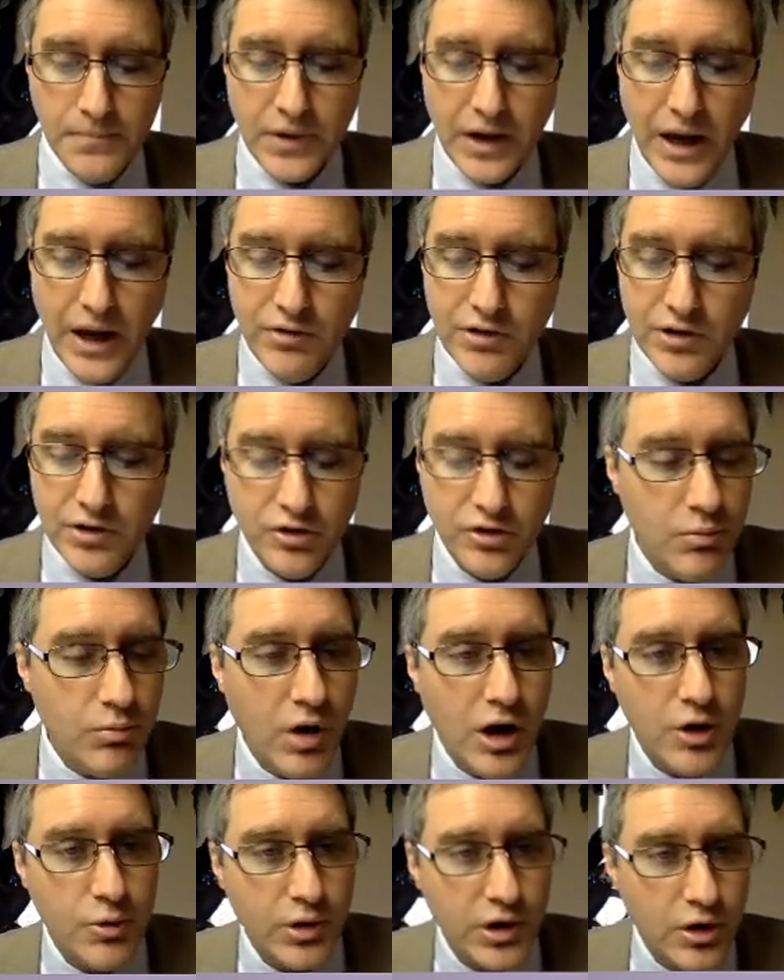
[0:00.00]
Having some
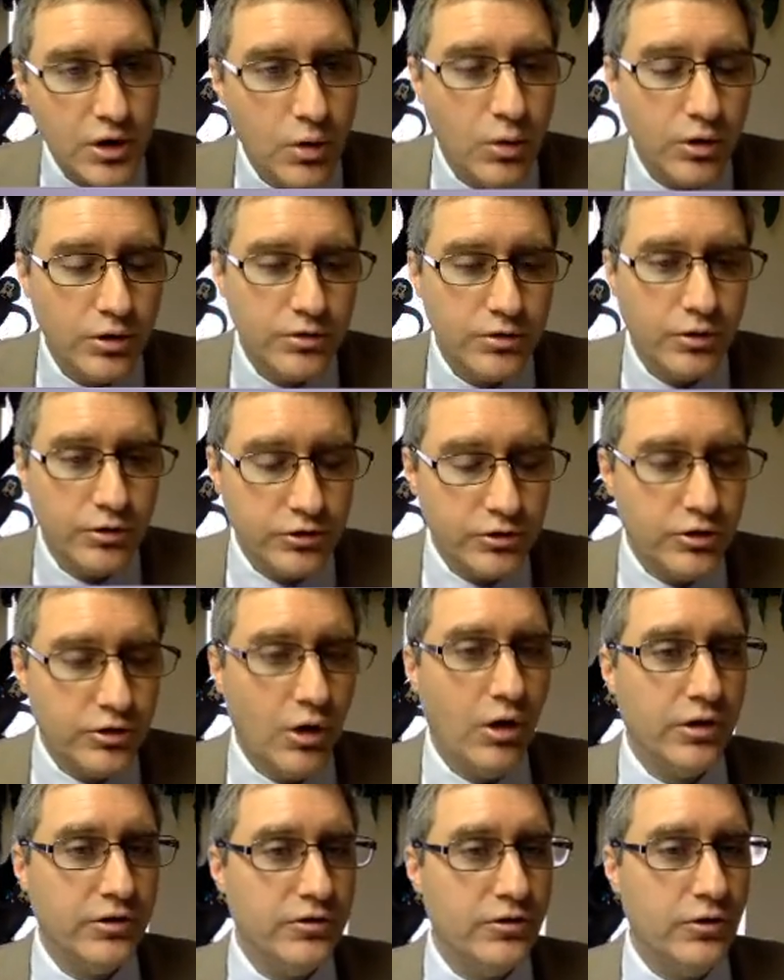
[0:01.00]
way to record those
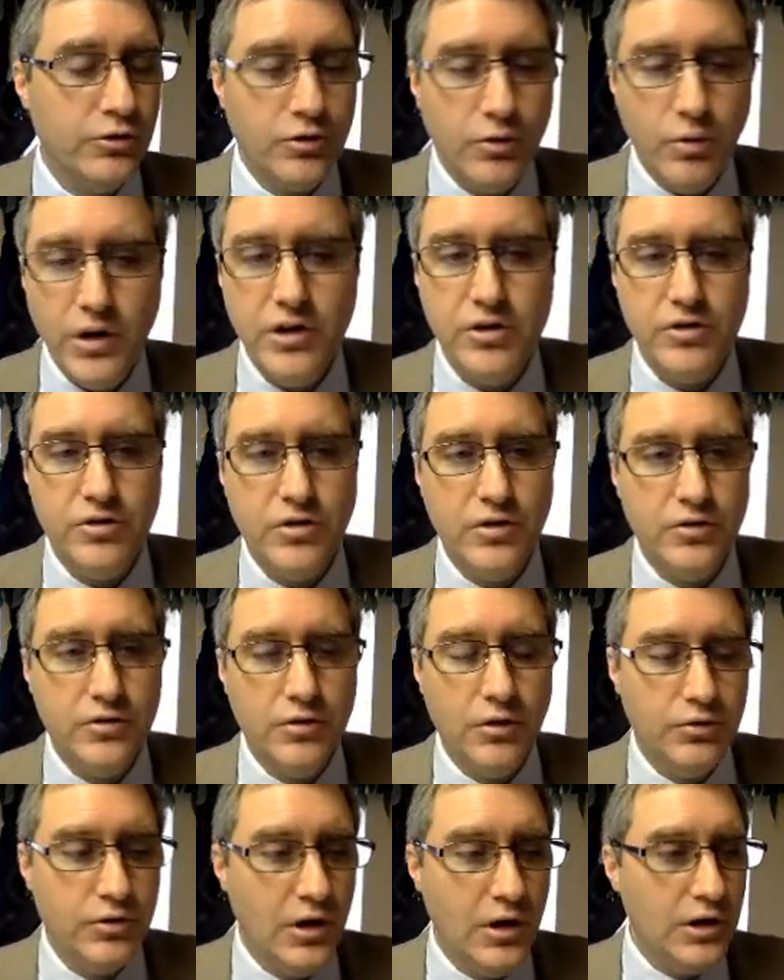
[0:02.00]
thoughts, those questions,
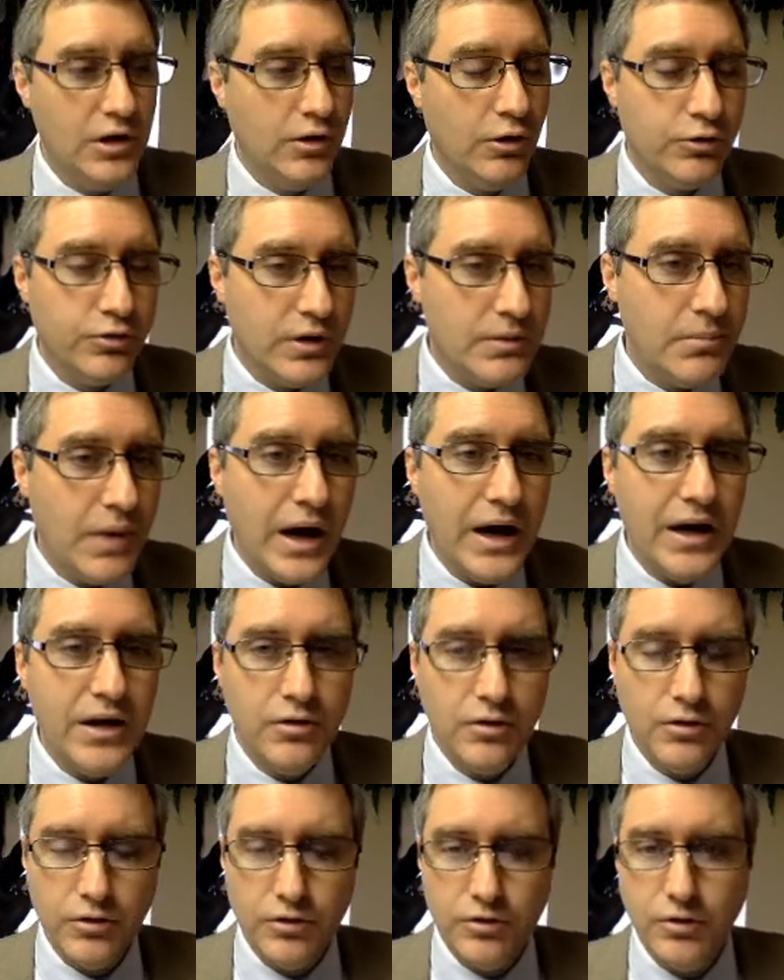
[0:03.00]
those those
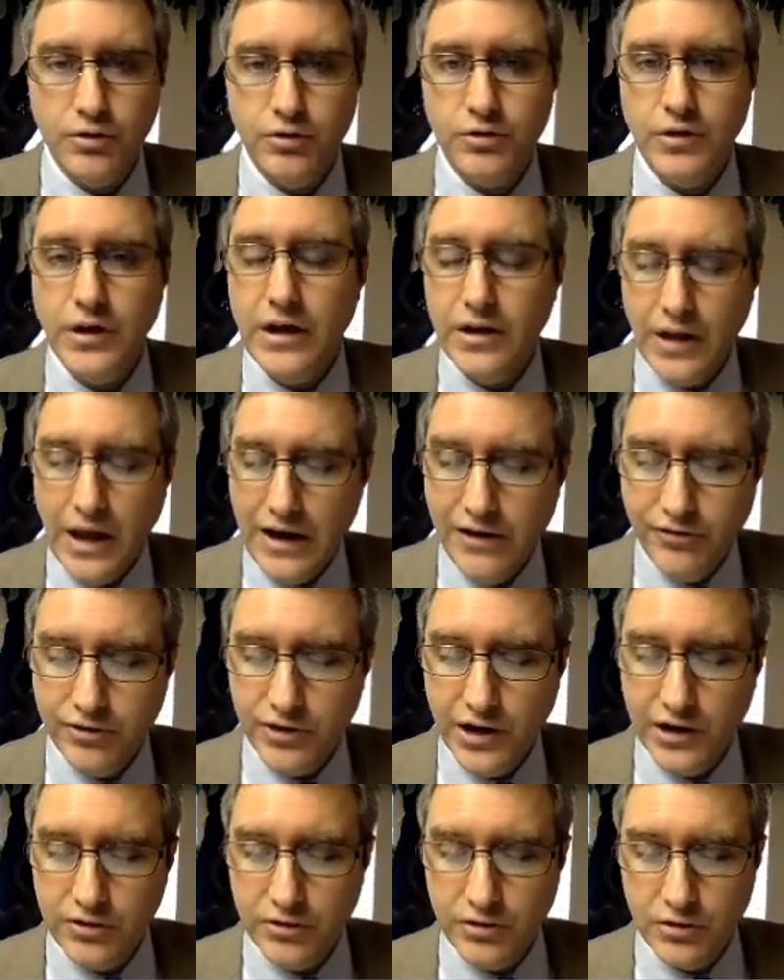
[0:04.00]
reminders, those le life
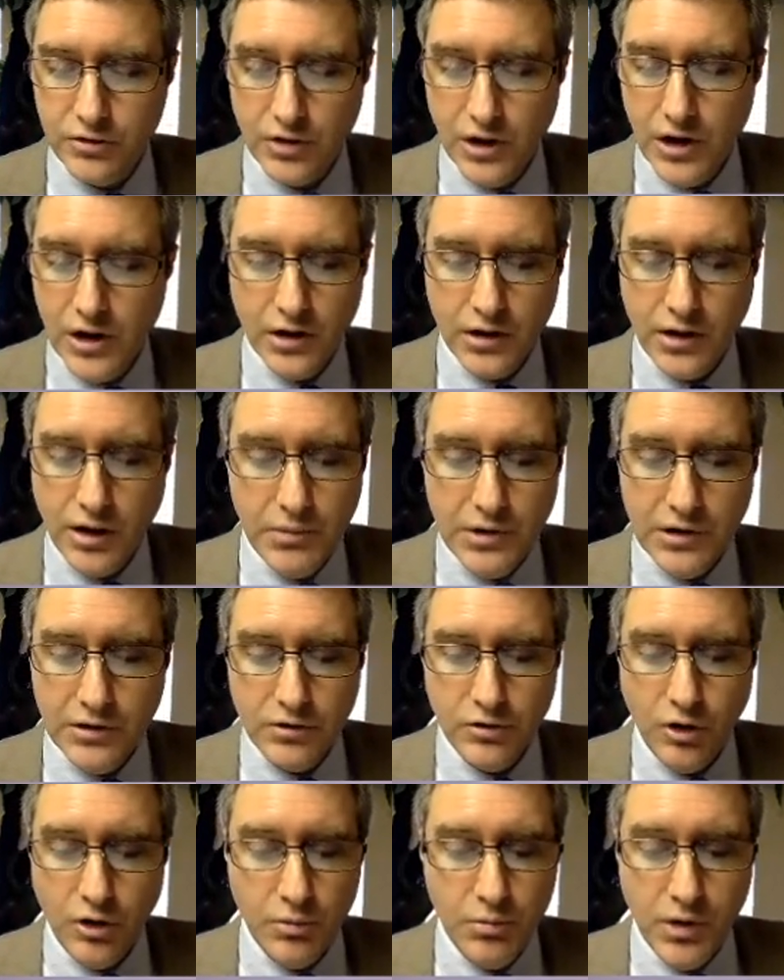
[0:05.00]
lessons can mean
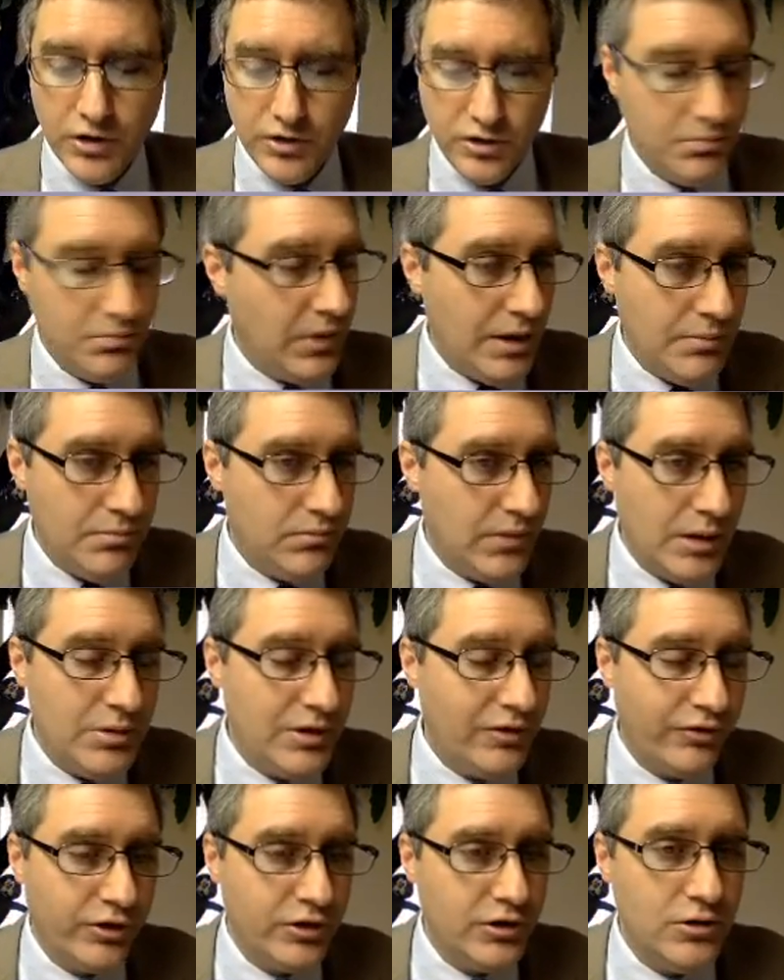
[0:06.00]
so much. It may, maybe
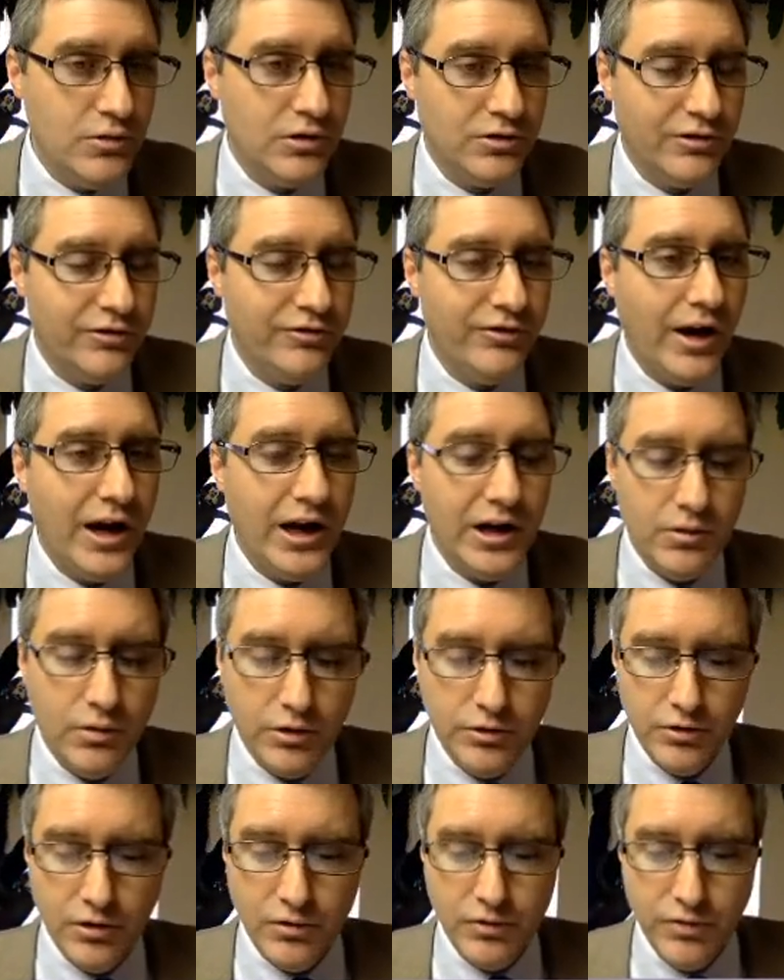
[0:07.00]
for you it's a file
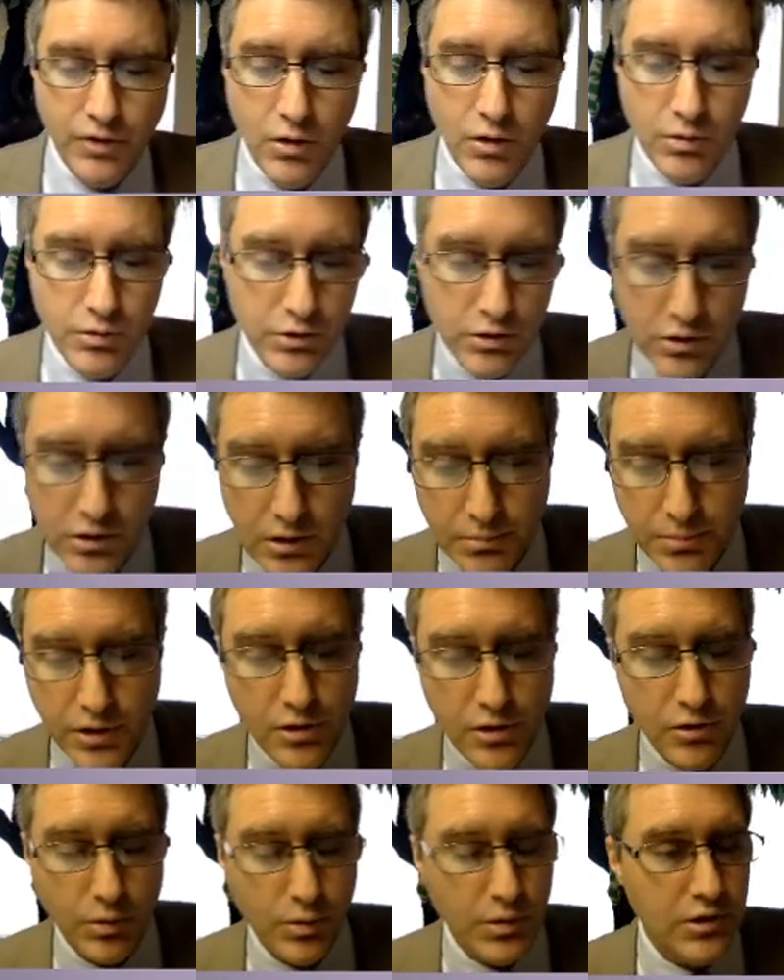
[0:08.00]
on your phone, your
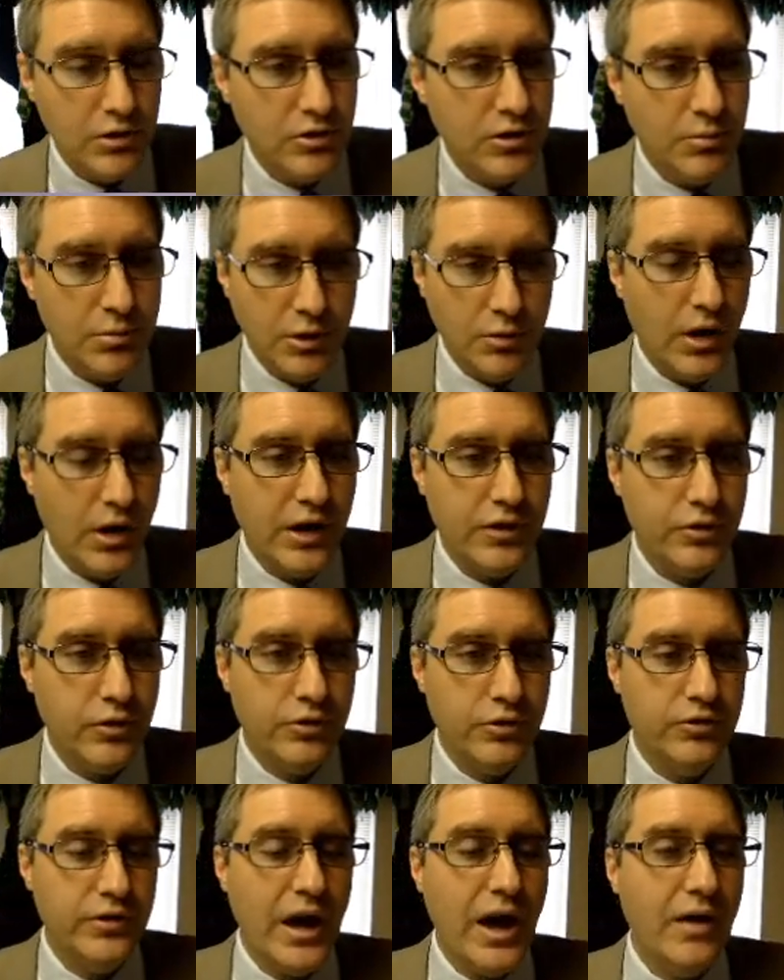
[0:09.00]
computer, where you simply write
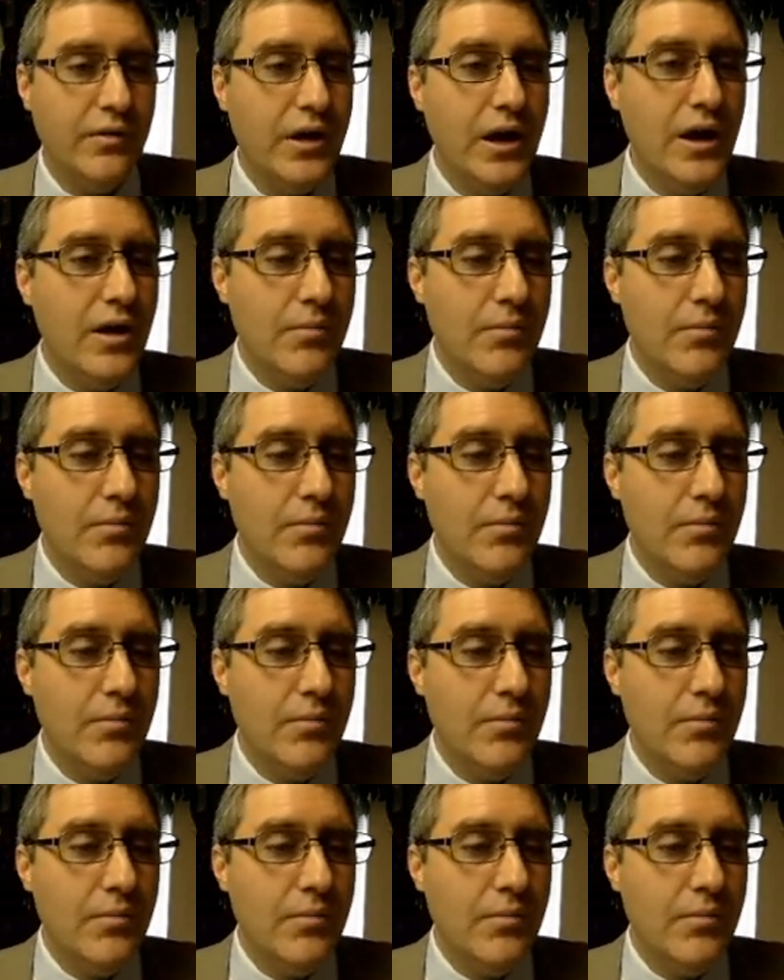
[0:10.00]
those down.